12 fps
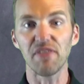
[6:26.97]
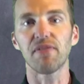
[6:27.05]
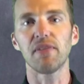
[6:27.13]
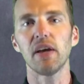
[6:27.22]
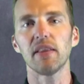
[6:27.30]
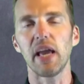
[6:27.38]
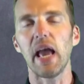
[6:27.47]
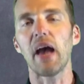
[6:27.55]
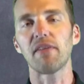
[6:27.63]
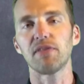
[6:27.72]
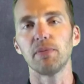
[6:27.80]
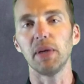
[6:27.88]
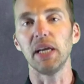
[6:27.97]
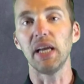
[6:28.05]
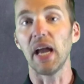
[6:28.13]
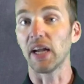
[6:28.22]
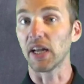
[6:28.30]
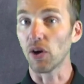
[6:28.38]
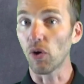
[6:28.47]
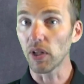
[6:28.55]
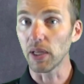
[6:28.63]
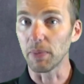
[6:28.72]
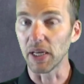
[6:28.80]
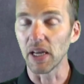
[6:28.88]
if they have to be and can
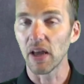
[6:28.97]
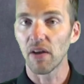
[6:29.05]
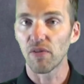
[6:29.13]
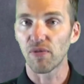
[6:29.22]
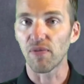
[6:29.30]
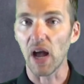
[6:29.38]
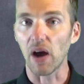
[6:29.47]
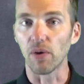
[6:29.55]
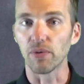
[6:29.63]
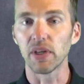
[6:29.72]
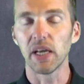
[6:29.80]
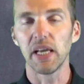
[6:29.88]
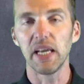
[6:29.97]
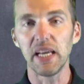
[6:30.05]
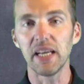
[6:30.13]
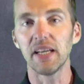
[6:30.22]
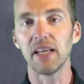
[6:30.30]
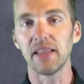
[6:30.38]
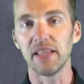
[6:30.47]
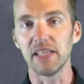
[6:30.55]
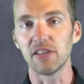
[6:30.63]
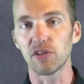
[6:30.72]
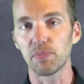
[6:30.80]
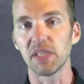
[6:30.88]
only be found in
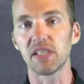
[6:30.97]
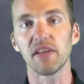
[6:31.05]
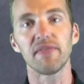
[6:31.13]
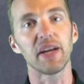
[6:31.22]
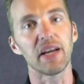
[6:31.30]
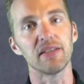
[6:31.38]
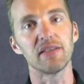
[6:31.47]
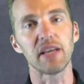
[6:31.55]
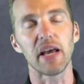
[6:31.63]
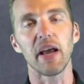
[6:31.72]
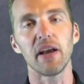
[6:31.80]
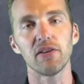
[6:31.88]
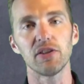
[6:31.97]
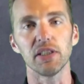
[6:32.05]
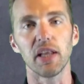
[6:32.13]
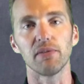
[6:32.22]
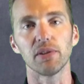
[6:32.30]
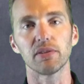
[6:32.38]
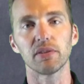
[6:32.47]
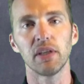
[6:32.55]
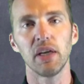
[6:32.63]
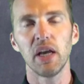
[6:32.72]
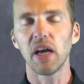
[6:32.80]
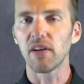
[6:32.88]
these specific and set energy levels.
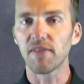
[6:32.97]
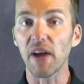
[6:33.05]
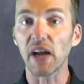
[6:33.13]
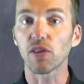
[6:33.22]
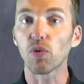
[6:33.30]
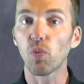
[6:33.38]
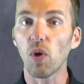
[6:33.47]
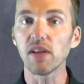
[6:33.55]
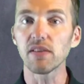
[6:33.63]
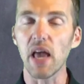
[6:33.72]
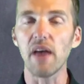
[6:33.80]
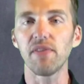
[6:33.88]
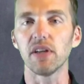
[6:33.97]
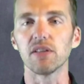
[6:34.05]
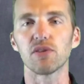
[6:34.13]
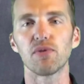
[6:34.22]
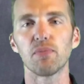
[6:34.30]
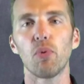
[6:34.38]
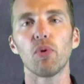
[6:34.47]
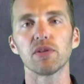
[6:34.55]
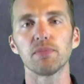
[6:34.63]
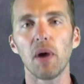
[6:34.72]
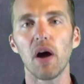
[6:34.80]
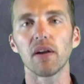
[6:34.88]
And in fact, there was evidence for
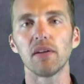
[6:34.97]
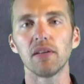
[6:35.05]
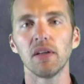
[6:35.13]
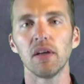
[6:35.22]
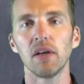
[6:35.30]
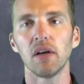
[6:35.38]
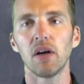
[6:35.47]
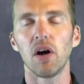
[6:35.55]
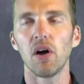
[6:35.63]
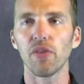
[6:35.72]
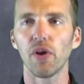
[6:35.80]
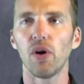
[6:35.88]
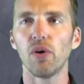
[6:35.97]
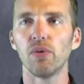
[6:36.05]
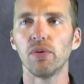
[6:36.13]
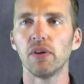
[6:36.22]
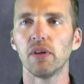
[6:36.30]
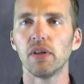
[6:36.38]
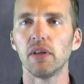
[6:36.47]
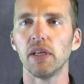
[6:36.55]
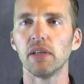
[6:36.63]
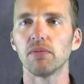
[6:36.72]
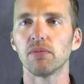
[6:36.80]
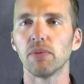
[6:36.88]
Bohr's model, although
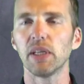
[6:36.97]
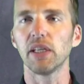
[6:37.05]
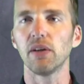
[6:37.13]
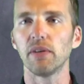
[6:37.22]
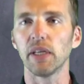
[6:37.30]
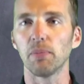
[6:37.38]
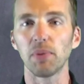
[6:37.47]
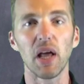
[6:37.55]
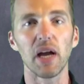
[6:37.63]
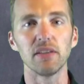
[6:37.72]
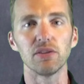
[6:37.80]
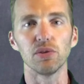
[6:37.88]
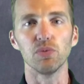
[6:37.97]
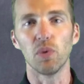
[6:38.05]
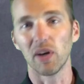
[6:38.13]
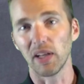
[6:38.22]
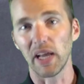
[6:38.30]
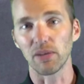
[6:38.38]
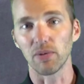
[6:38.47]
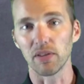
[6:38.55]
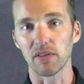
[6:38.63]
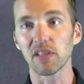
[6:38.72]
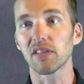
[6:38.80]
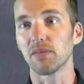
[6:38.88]
it really only applied to one
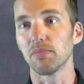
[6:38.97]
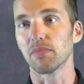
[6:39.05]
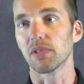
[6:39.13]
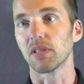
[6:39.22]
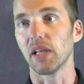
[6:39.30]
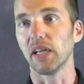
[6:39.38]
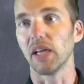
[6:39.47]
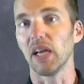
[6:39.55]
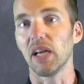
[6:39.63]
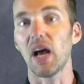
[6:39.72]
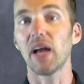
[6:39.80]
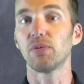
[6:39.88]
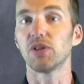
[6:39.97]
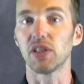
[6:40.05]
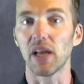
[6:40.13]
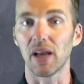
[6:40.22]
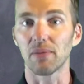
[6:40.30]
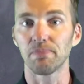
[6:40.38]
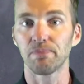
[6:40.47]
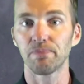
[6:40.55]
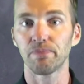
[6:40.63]
electron systems like a hydrogen atom.